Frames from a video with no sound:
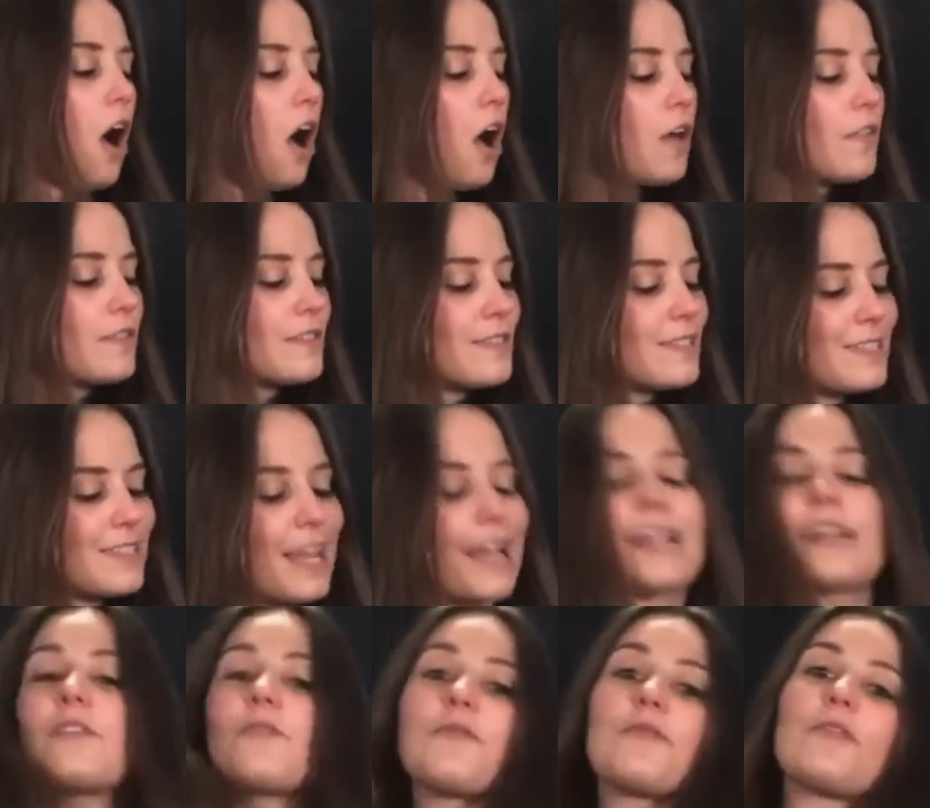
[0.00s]
on the
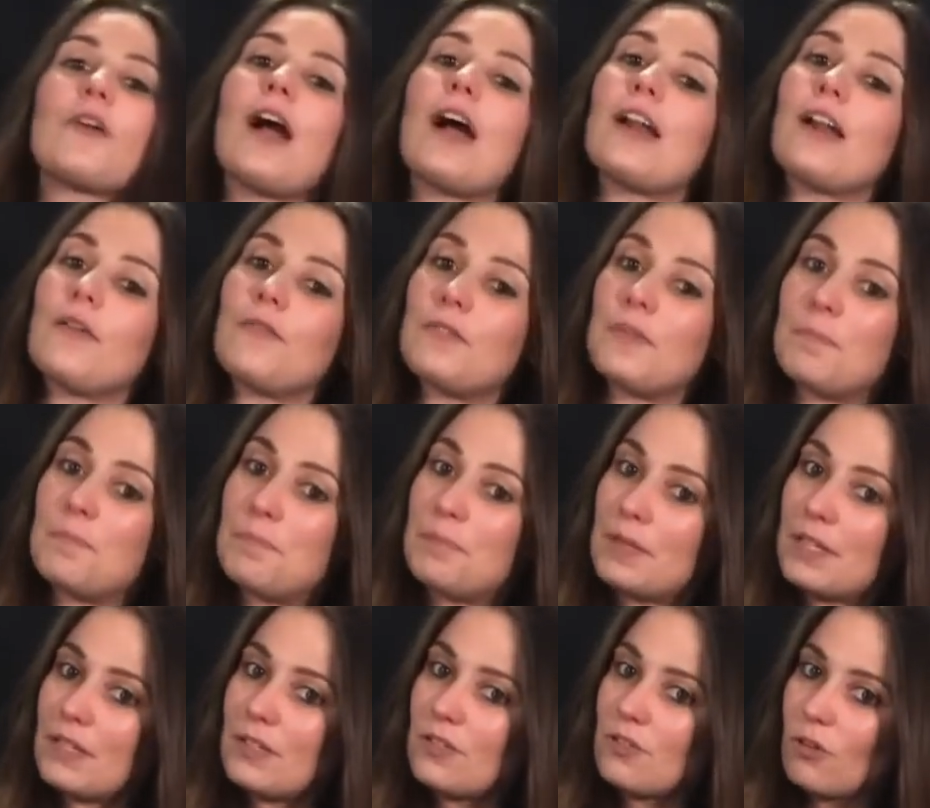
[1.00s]
second fret of the
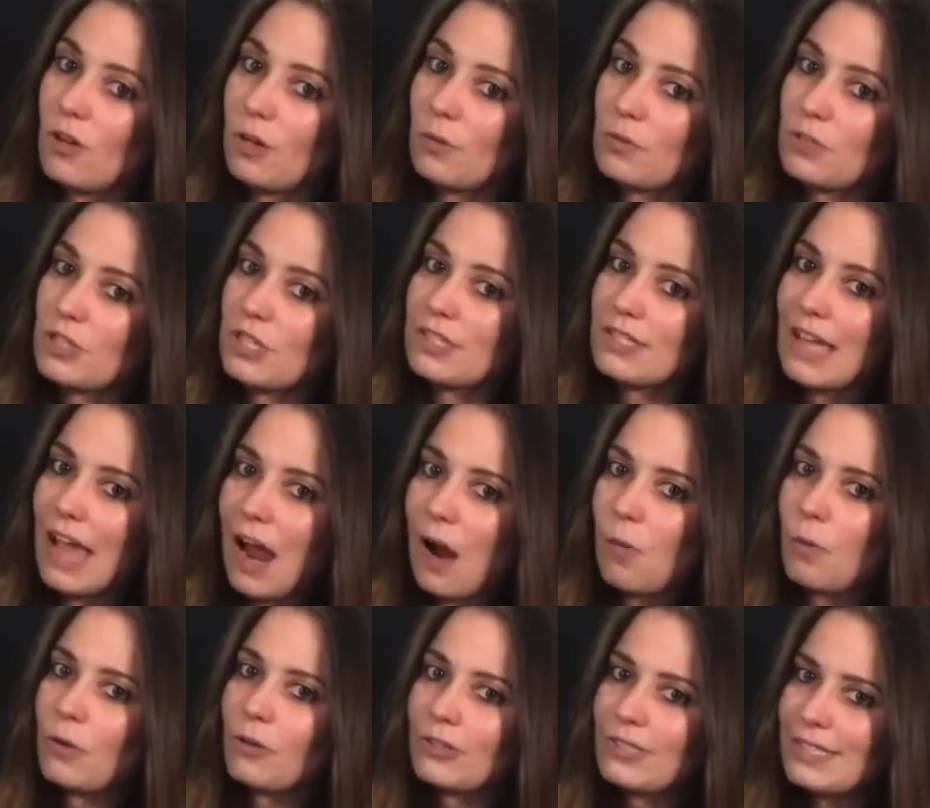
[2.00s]
B string, which is
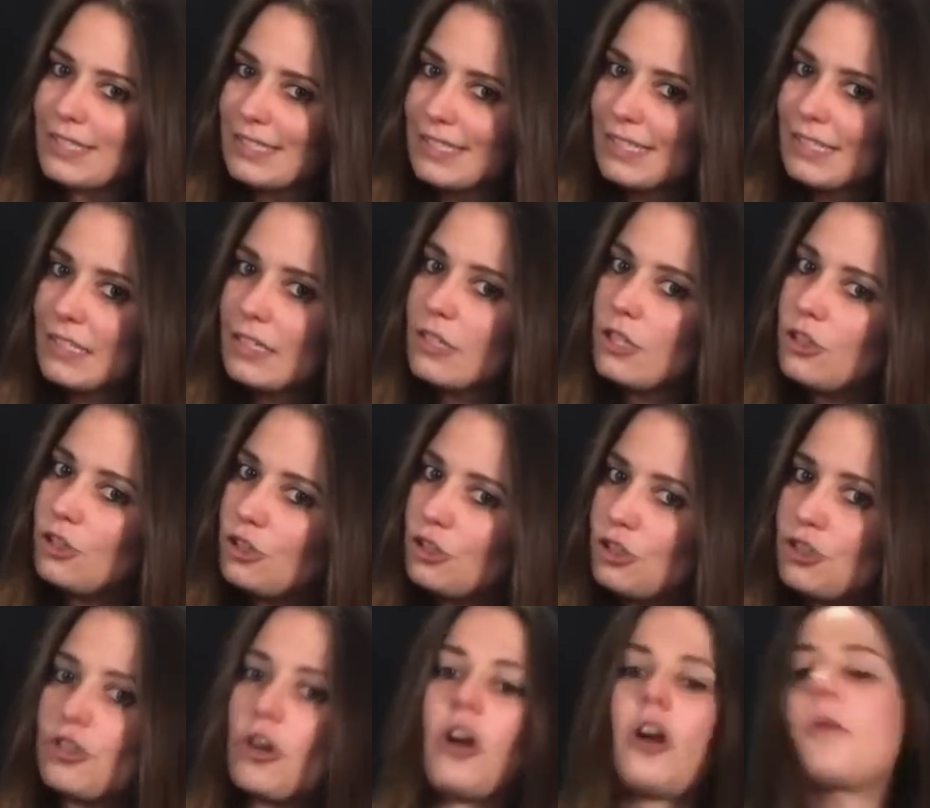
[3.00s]
our C
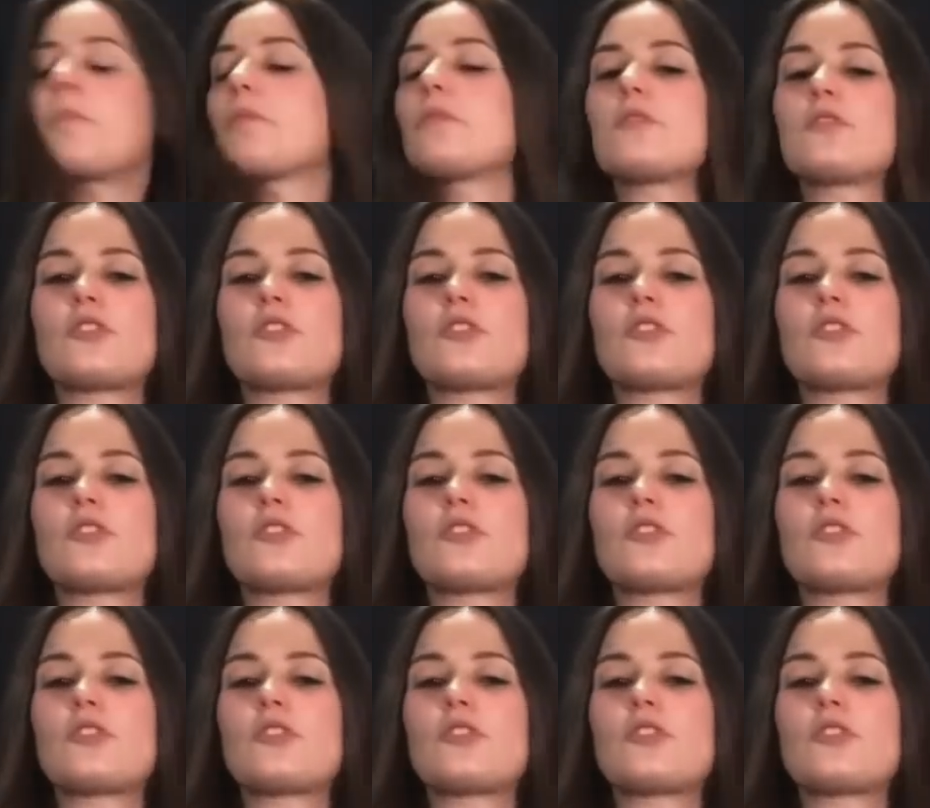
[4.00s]
sharp.